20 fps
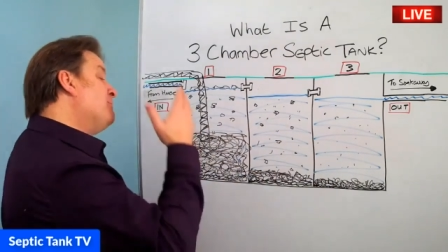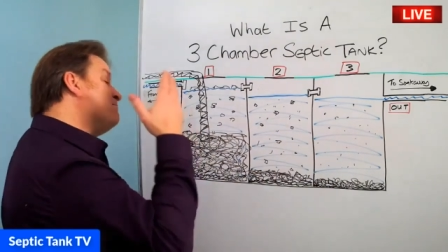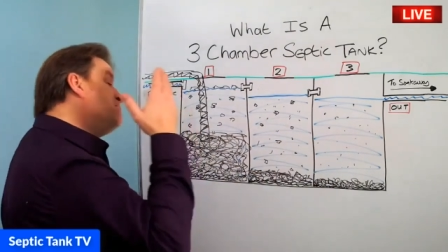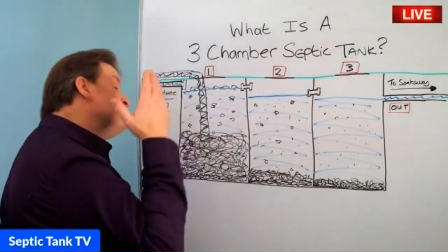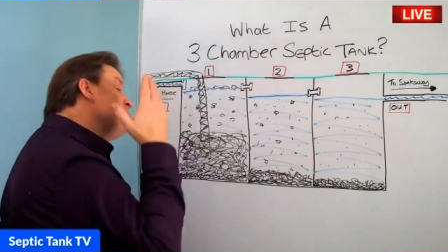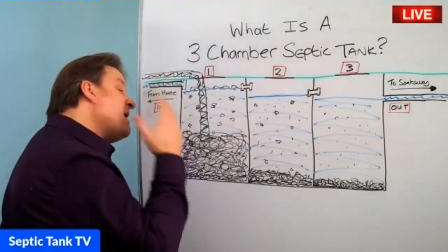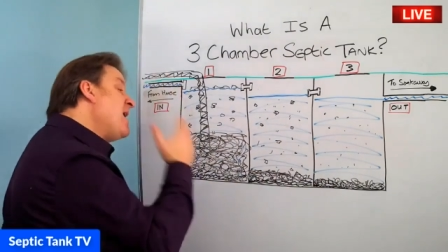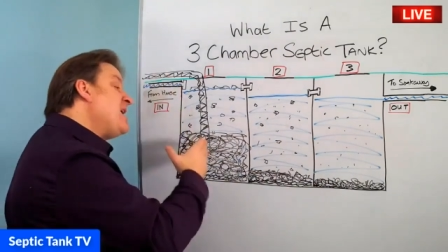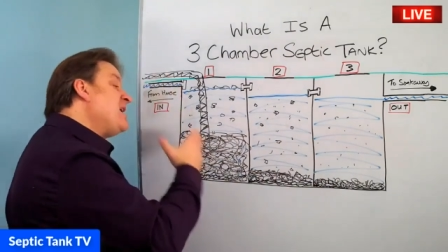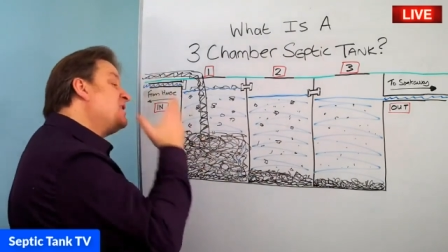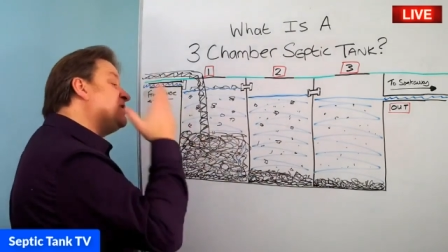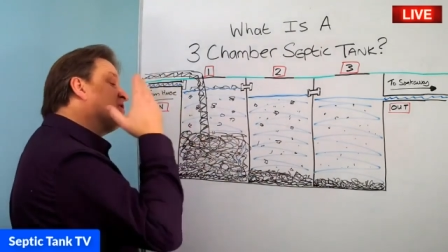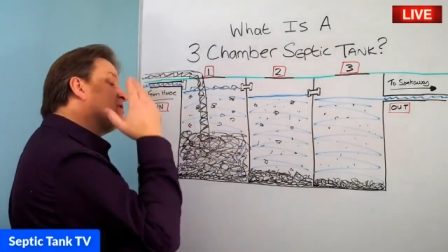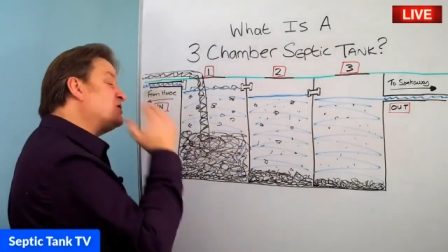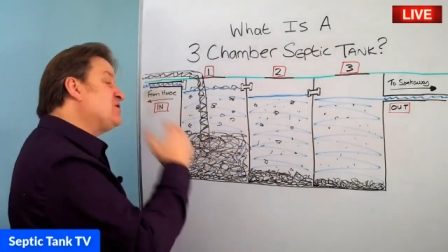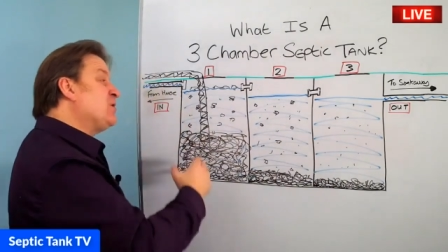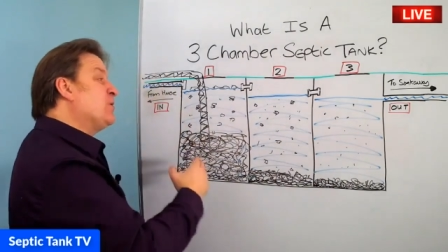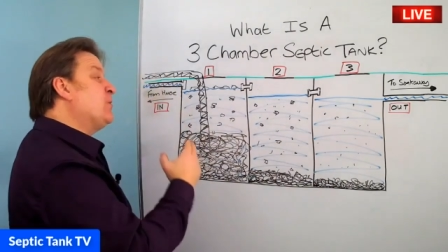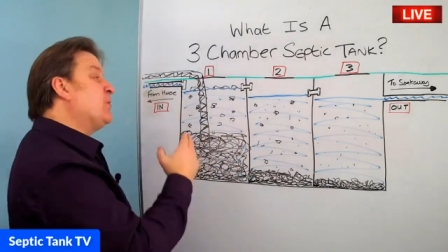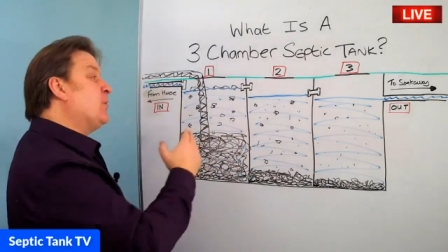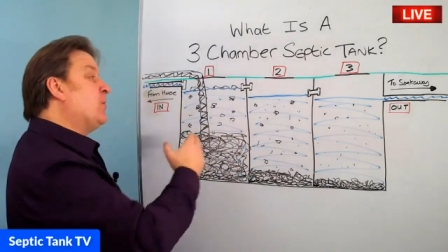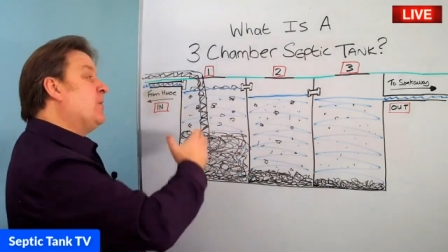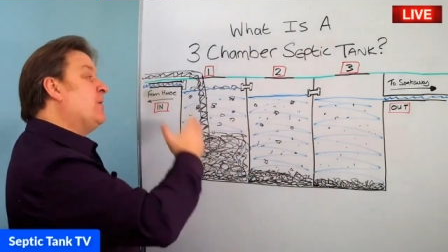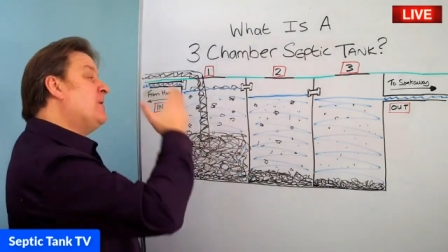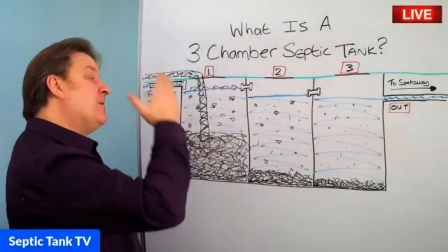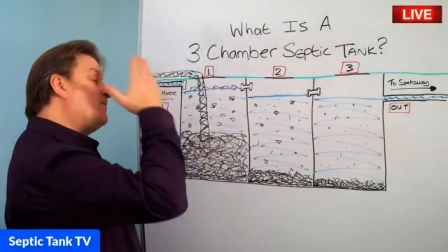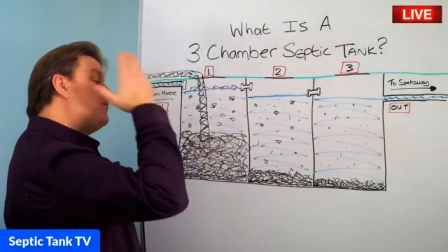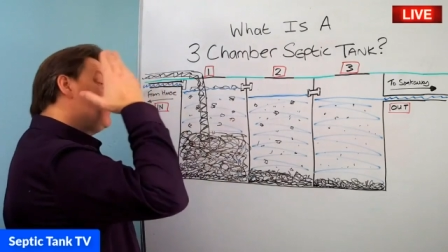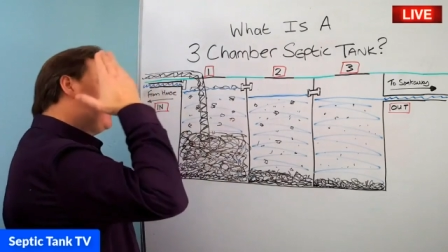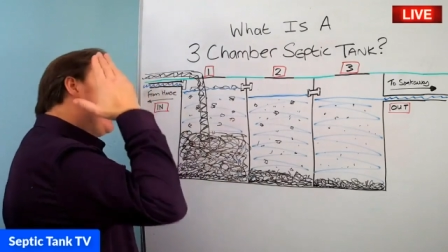make sure
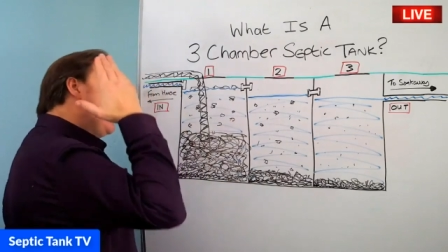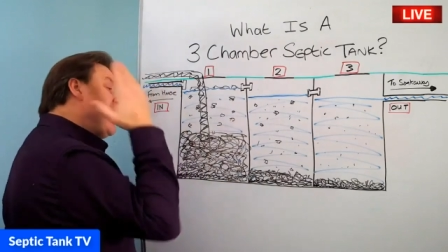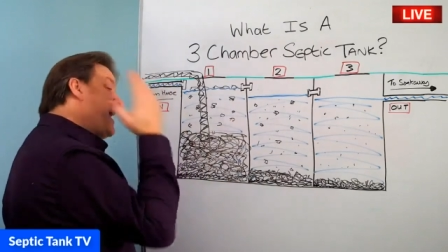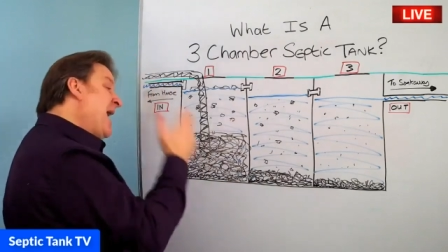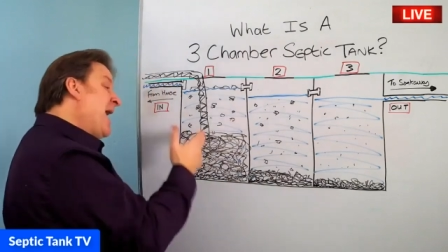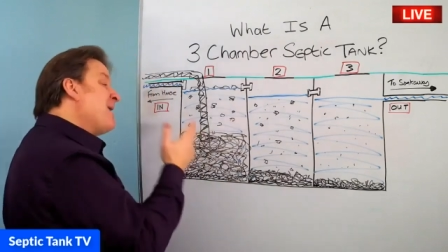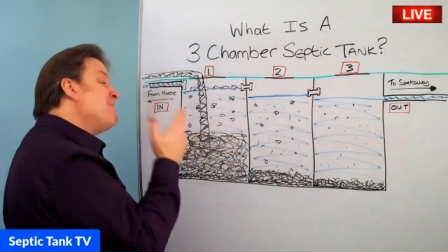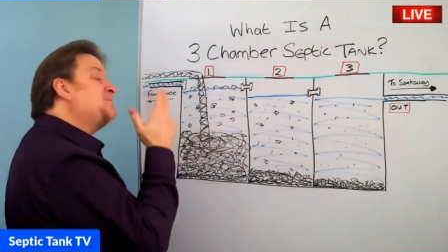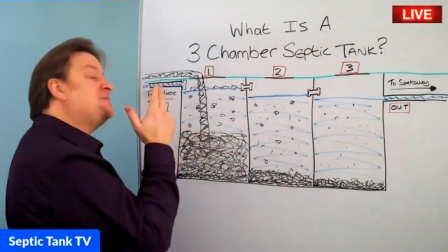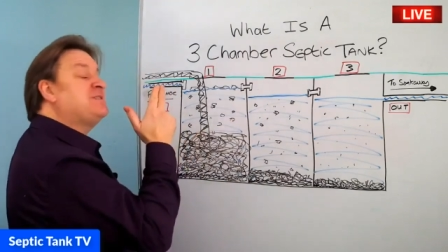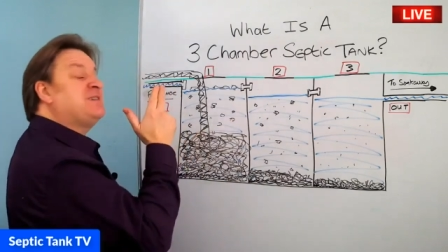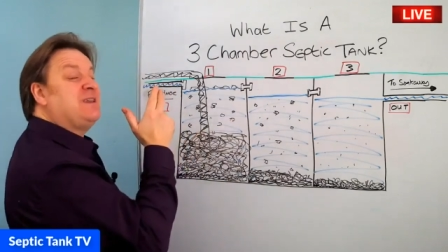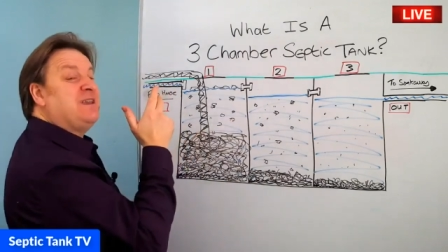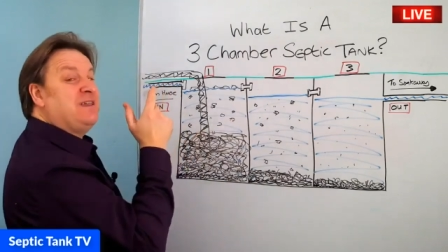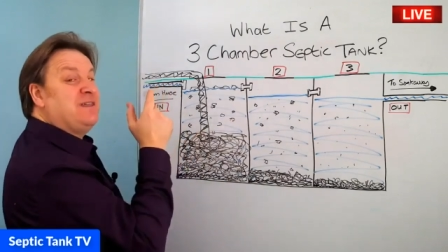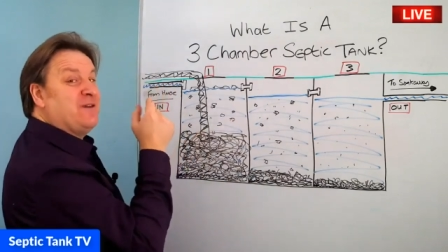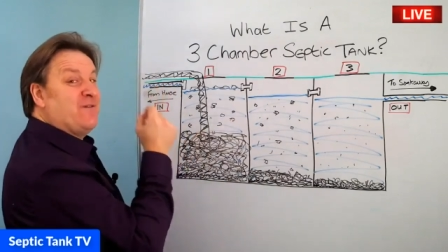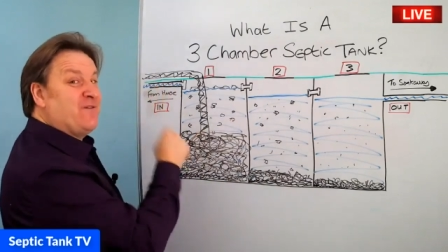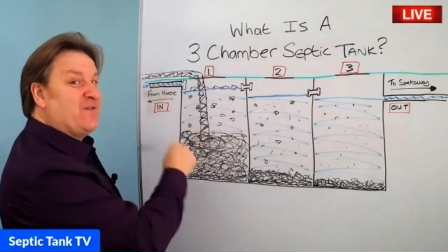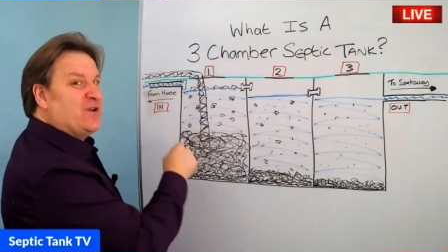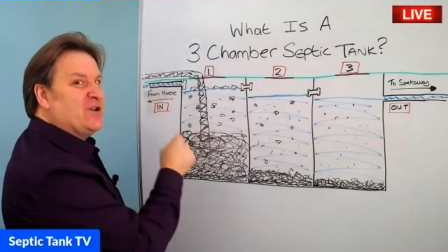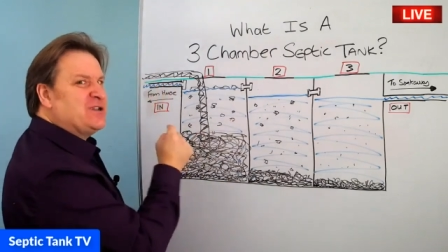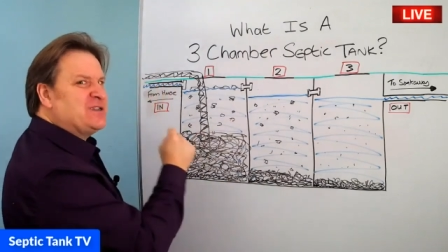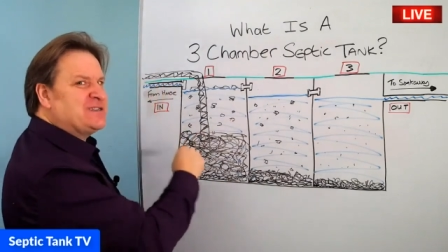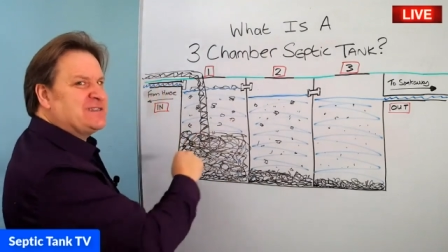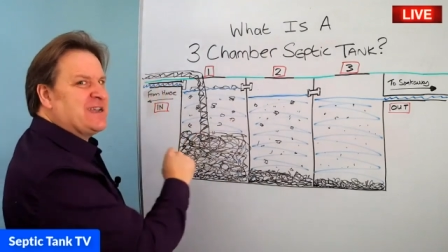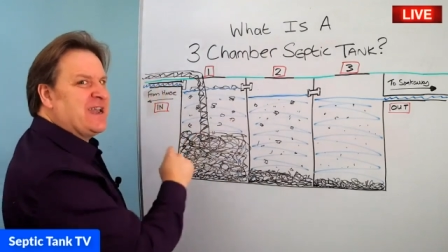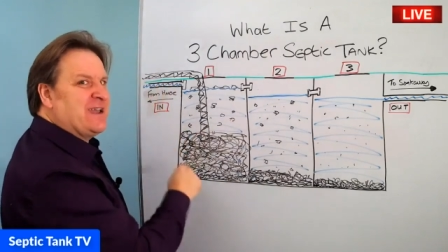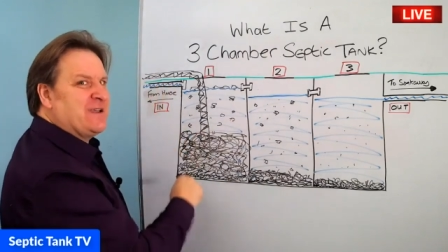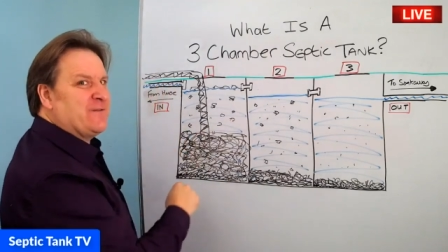they empty the
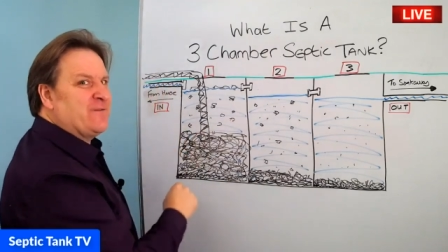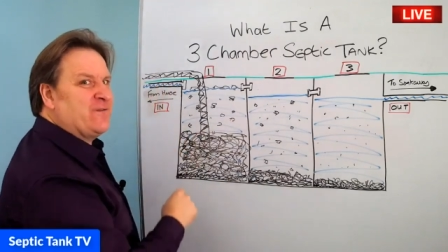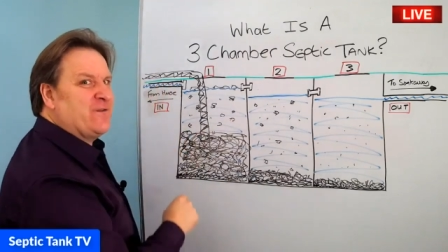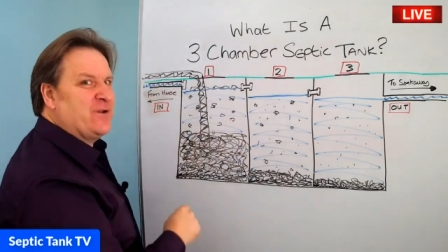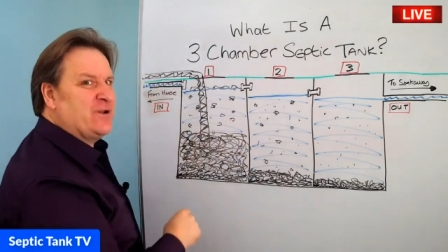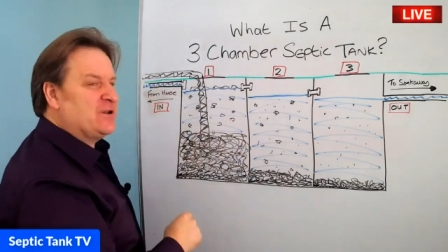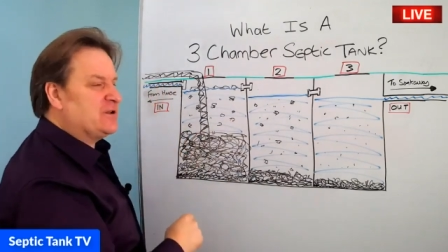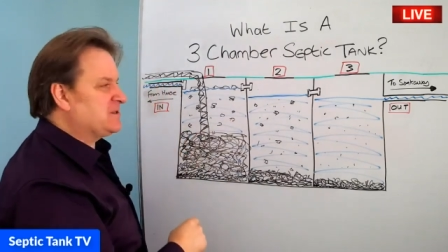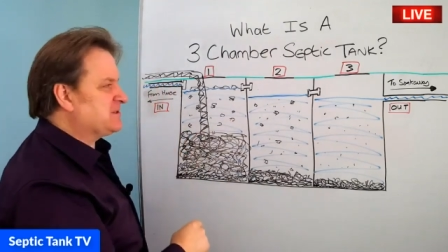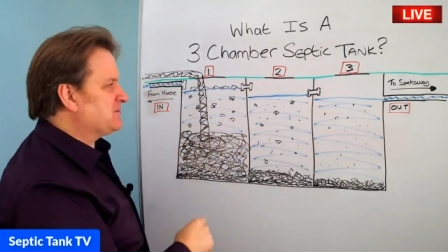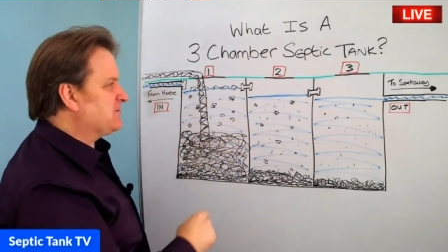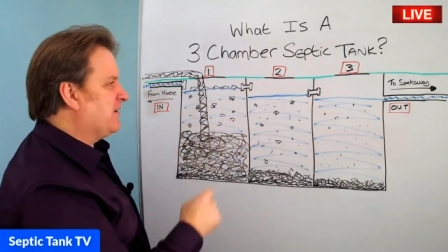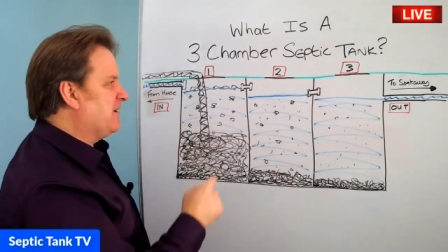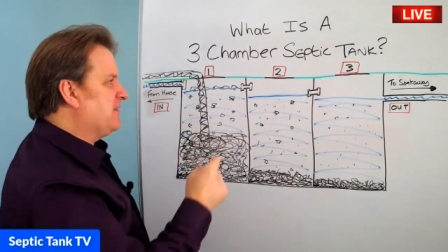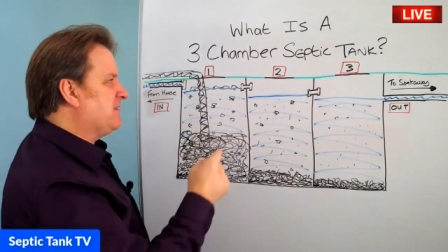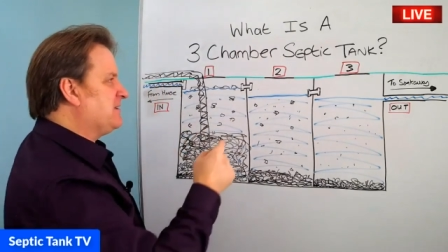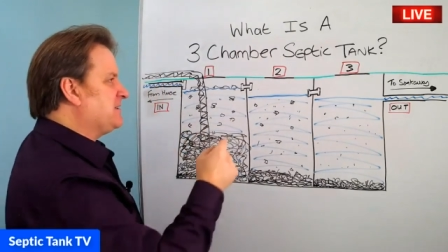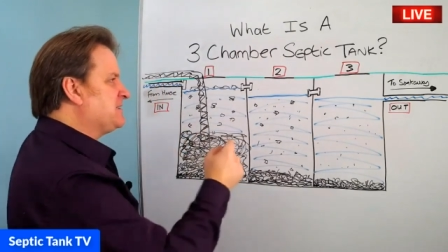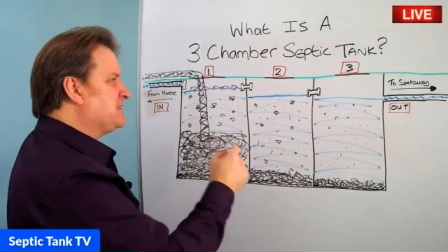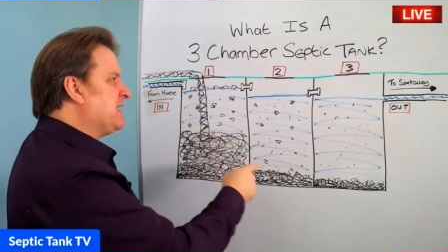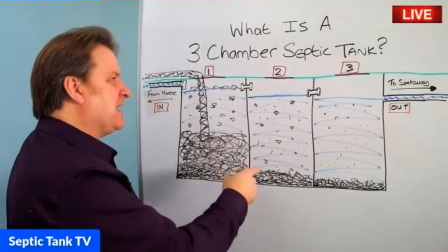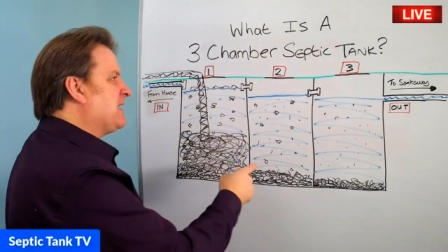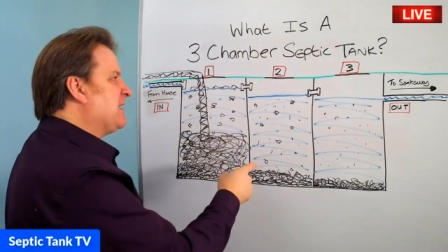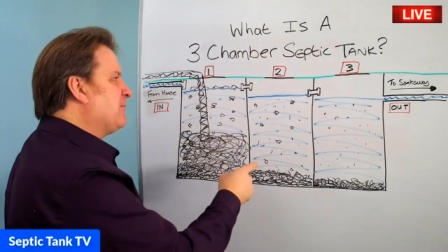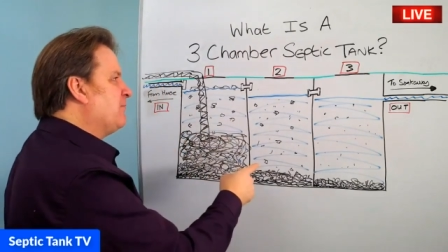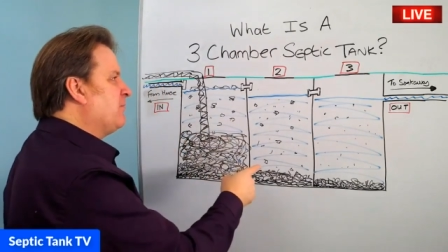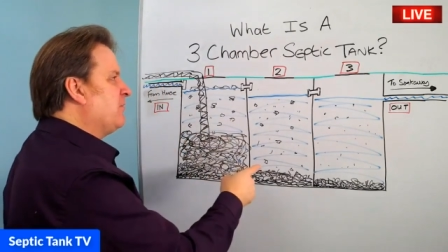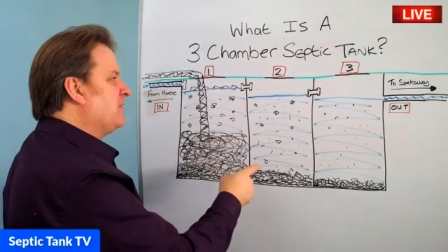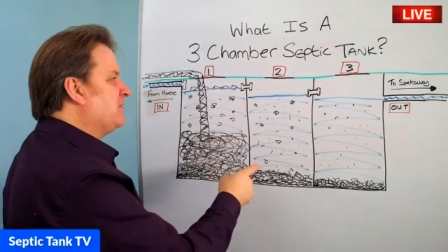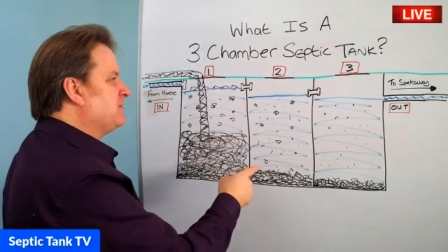first tank first, right? The
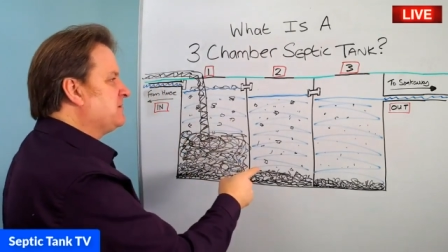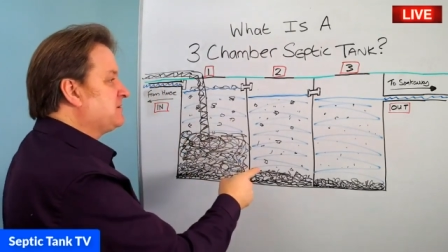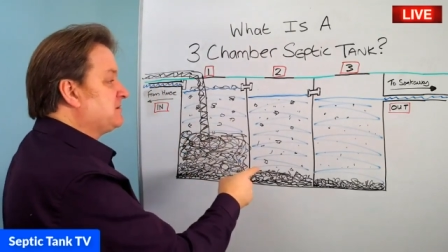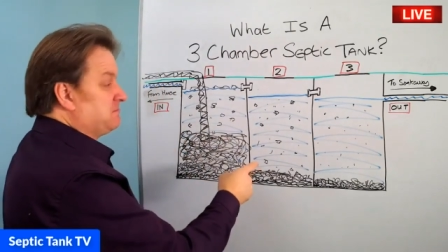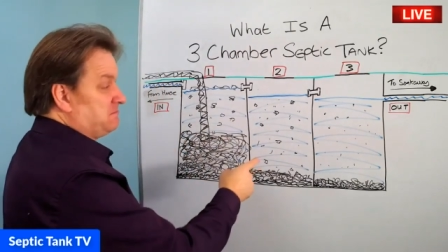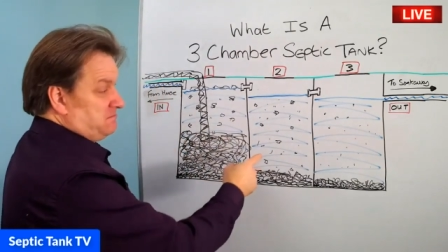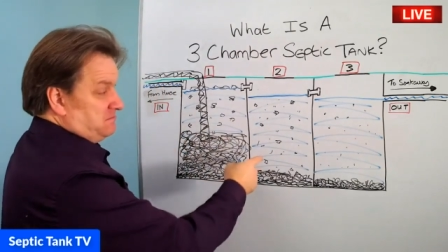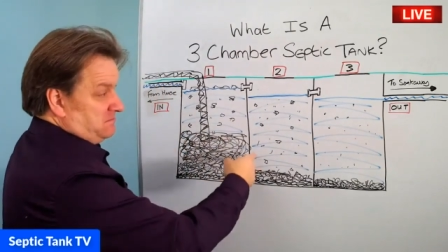second one